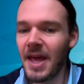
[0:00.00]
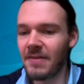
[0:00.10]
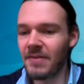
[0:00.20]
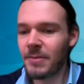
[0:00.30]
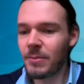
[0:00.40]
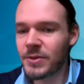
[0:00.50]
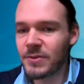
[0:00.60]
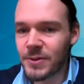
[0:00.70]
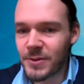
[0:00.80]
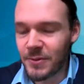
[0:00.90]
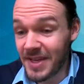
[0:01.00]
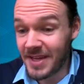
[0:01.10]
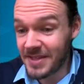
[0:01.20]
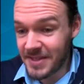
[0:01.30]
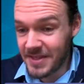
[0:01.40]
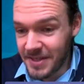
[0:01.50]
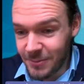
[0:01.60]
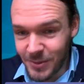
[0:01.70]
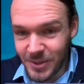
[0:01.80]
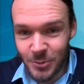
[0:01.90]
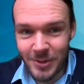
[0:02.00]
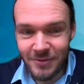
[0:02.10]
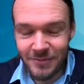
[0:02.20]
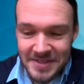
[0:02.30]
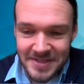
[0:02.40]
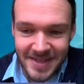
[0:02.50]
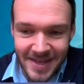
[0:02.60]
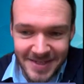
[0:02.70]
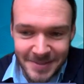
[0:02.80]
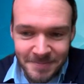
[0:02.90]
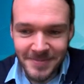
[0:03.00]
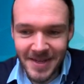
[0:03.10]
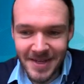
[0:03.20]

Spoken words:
And that was also the case here, which we are investigating.